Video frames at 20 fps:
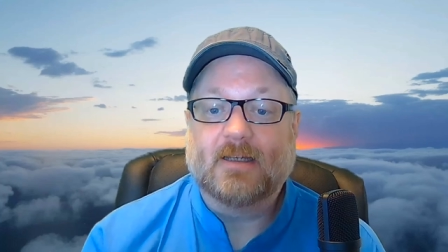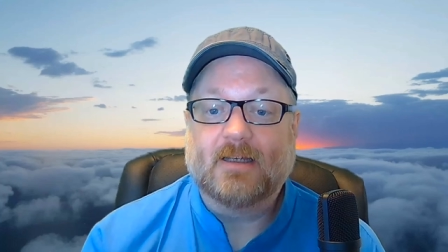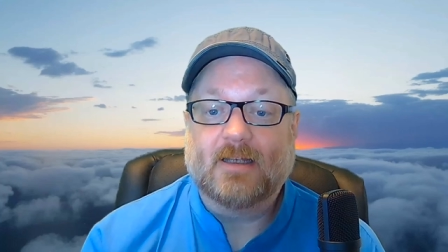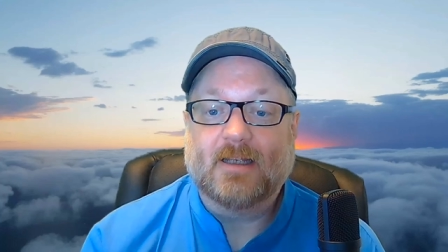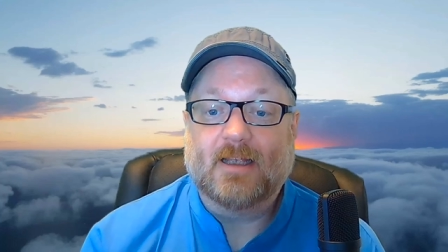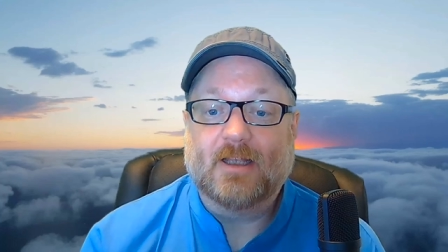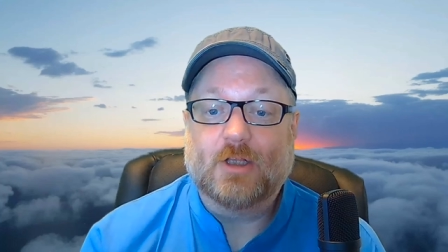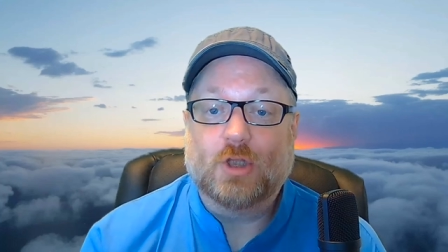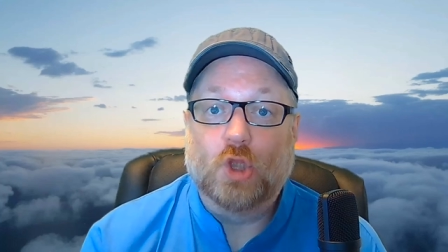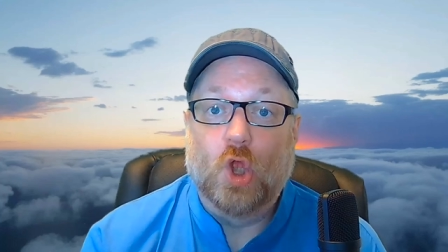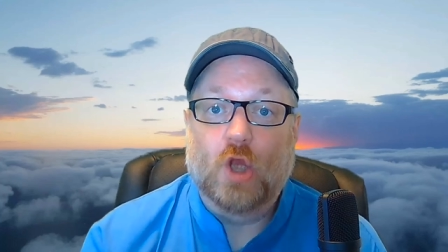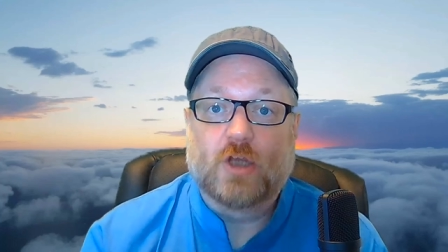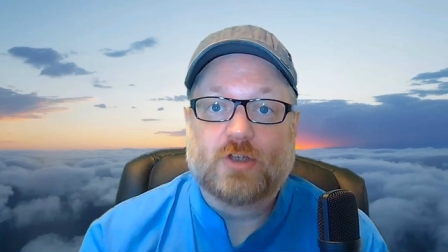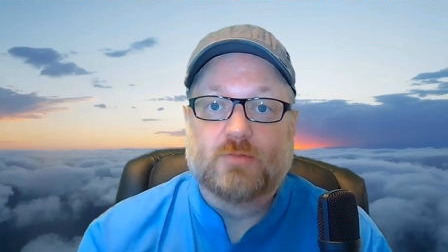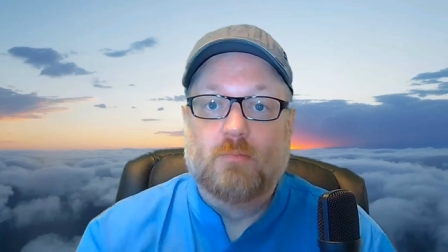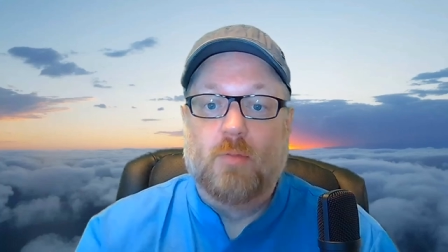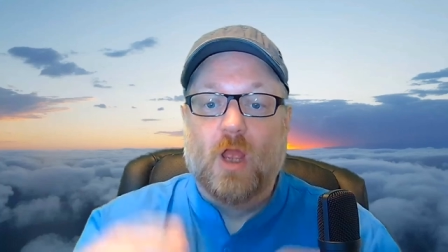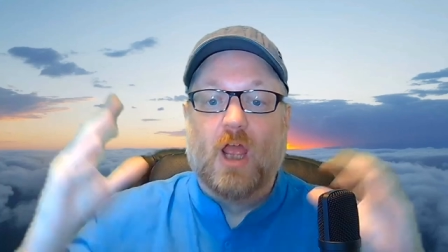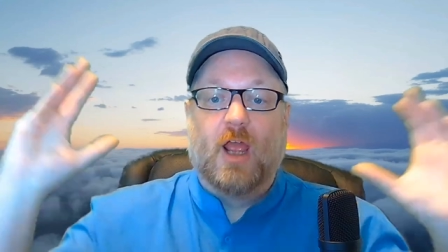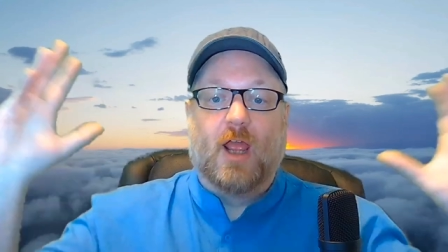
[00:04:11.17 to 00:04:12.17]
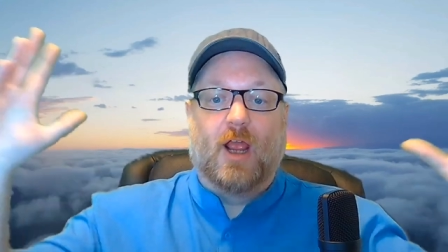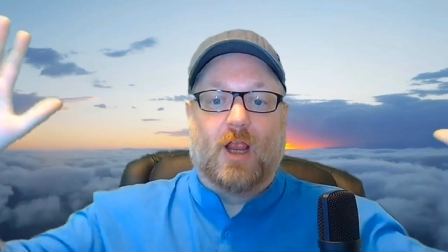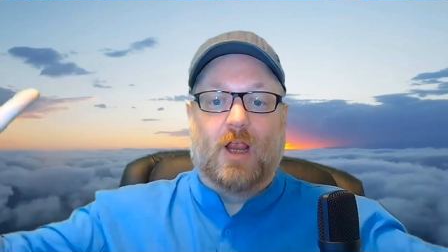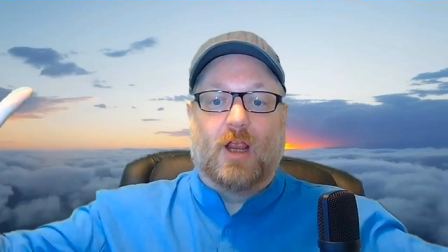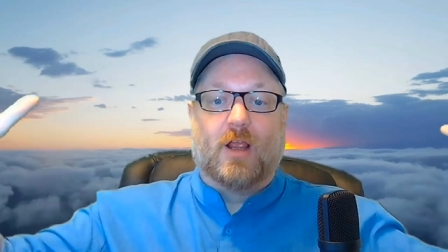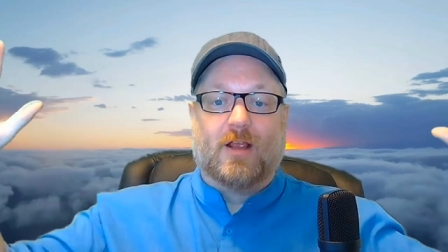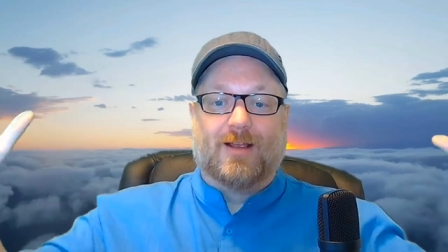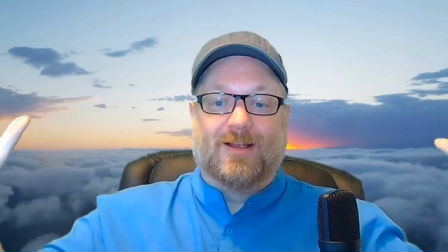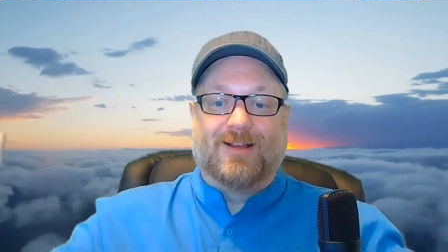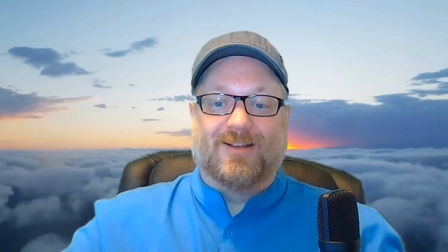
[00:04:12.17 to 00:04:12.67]
it looks big
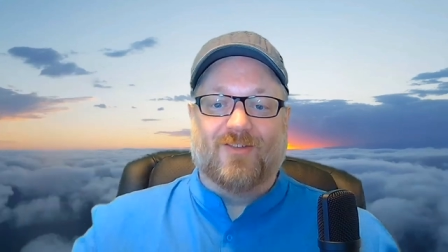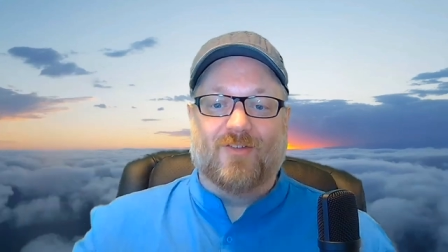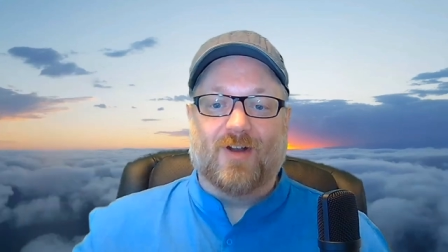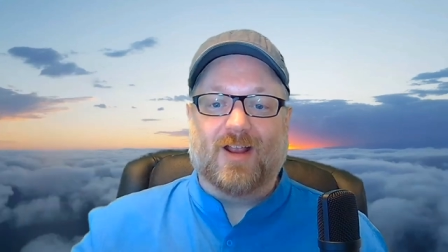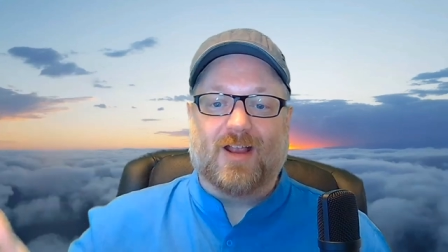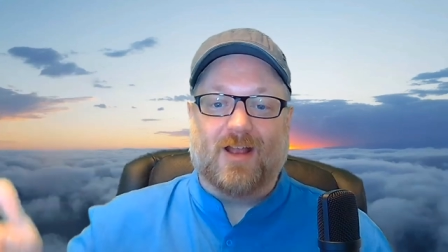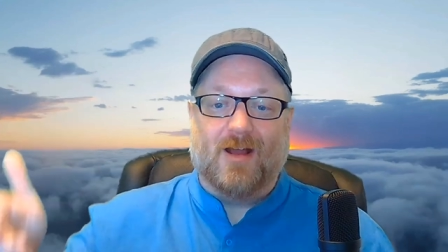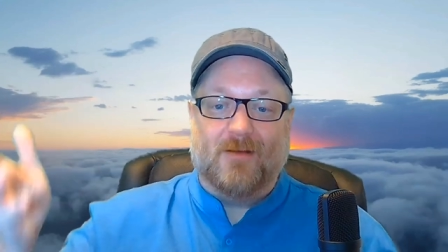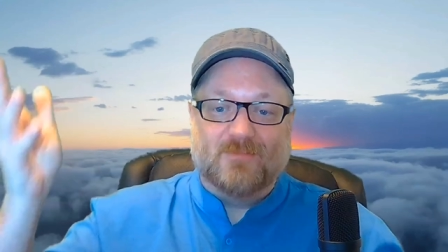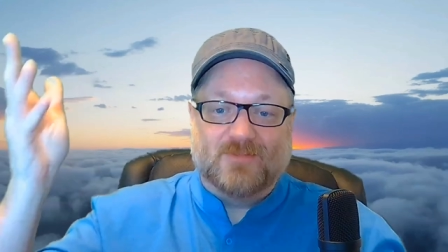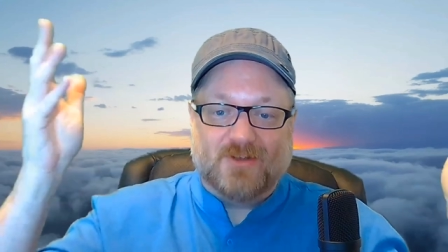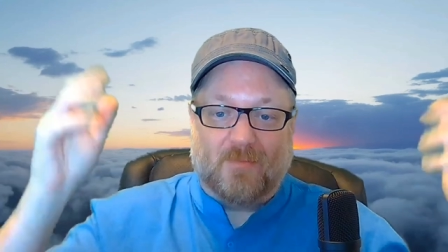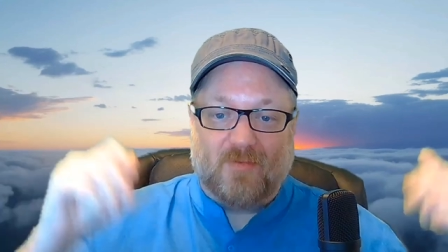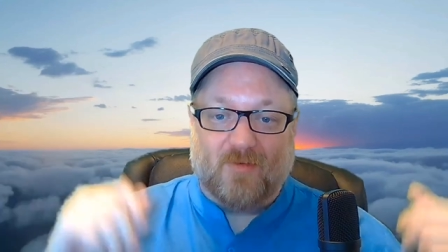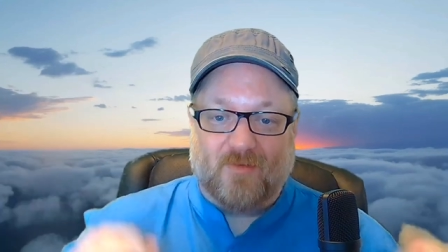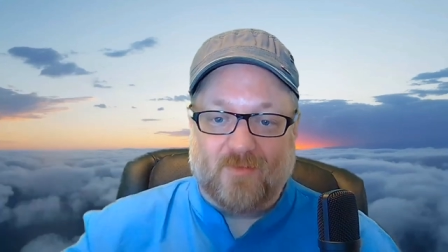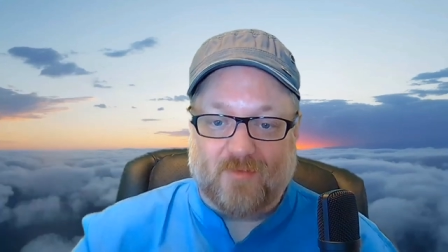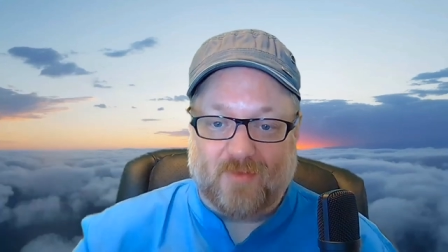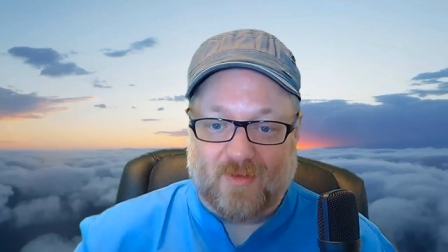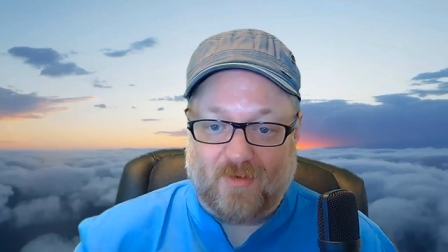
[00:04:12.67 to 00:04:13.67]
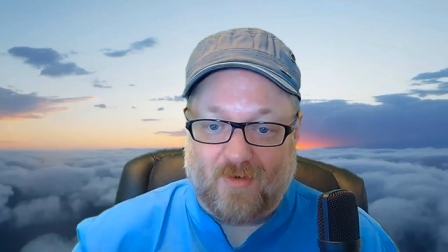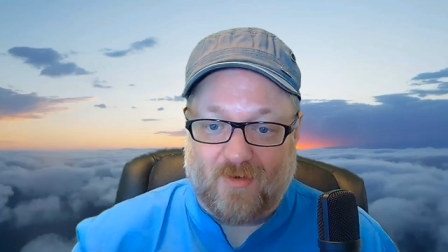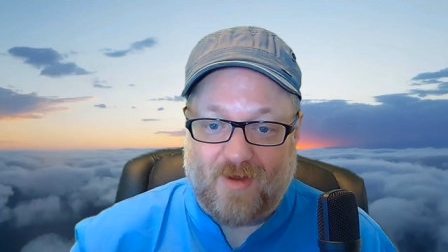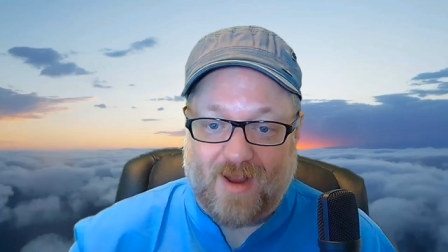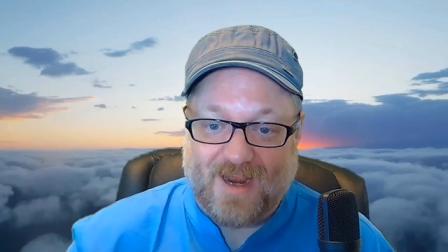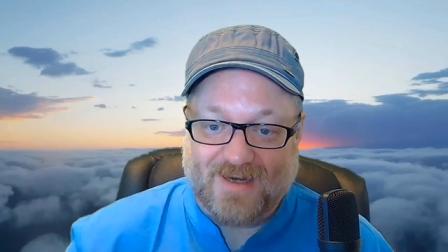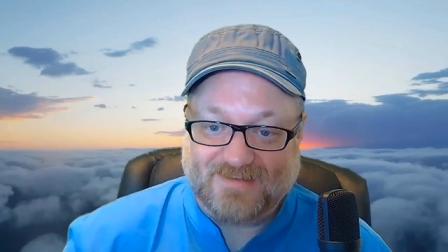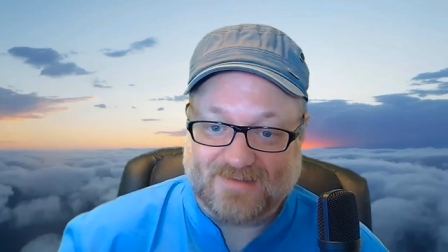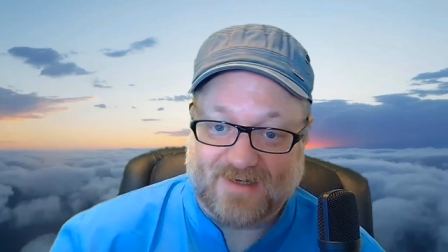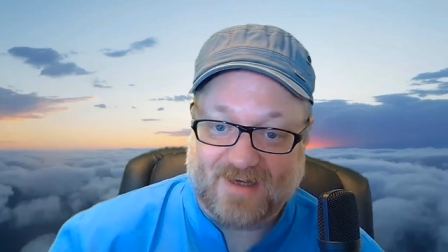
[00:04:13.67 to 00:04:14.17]
when it comes up over the
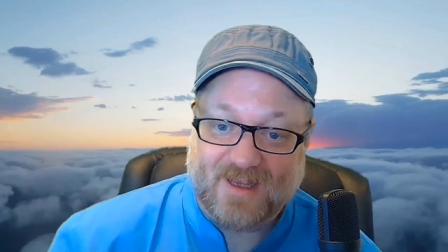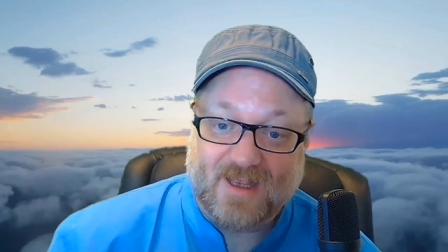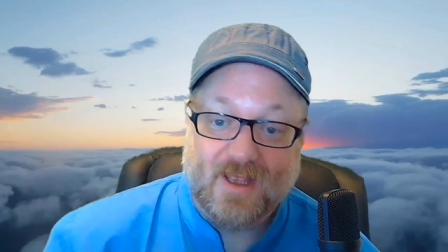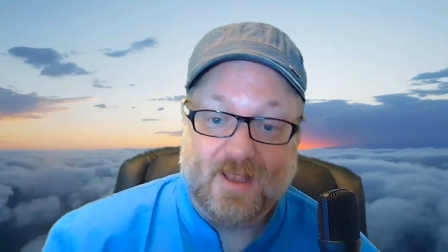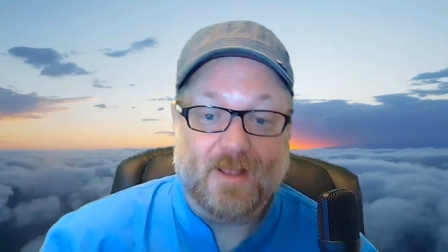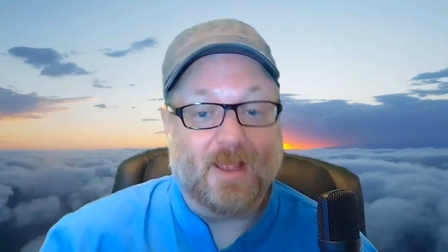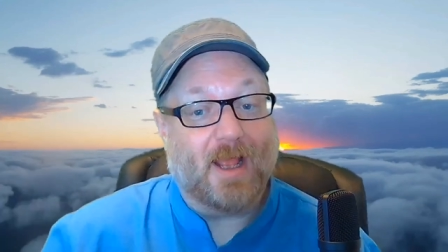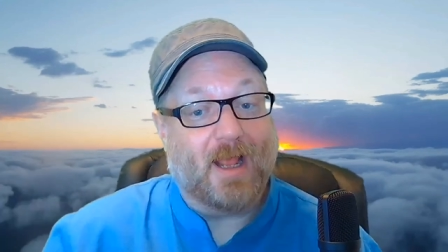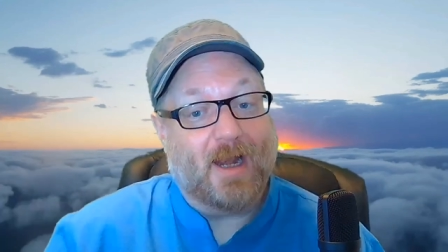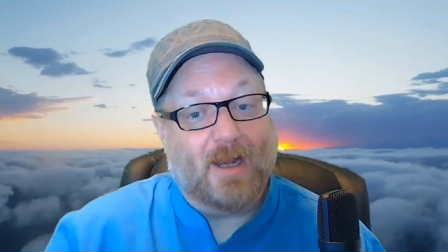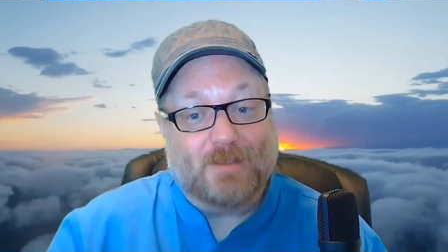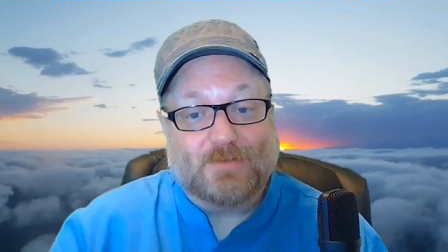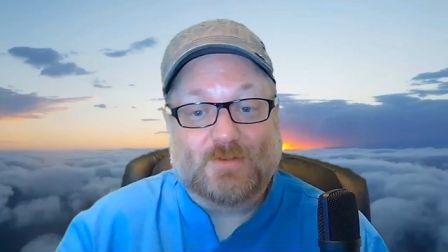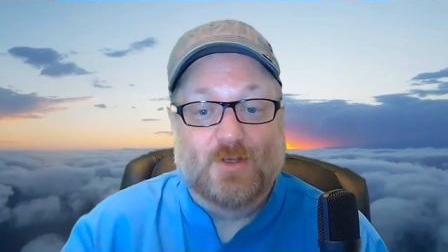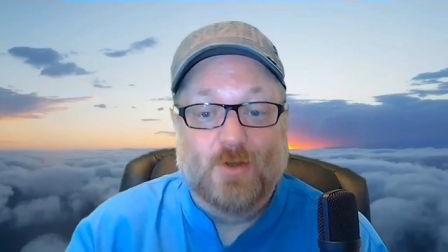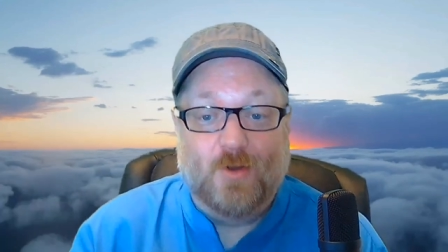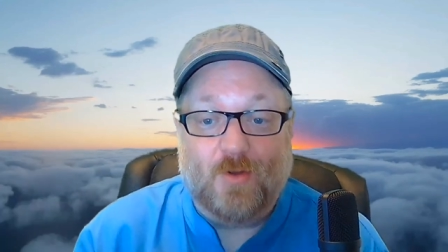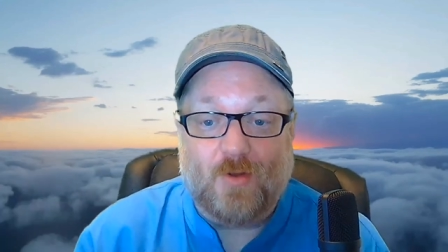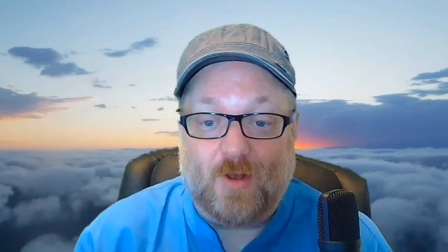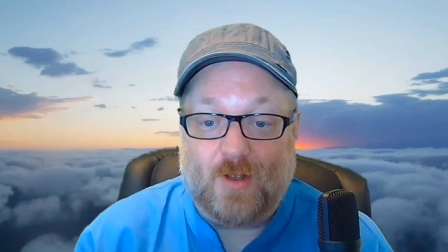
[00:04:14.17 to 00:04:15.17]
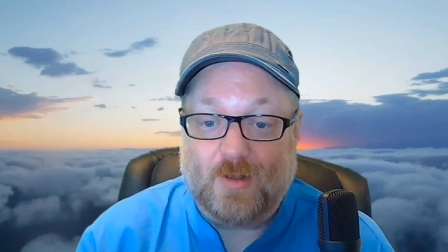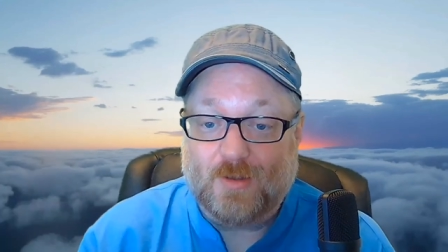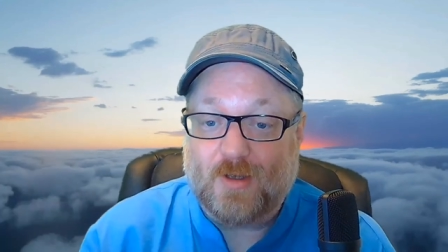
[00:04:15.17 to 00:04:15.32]
horizon, and it's cool.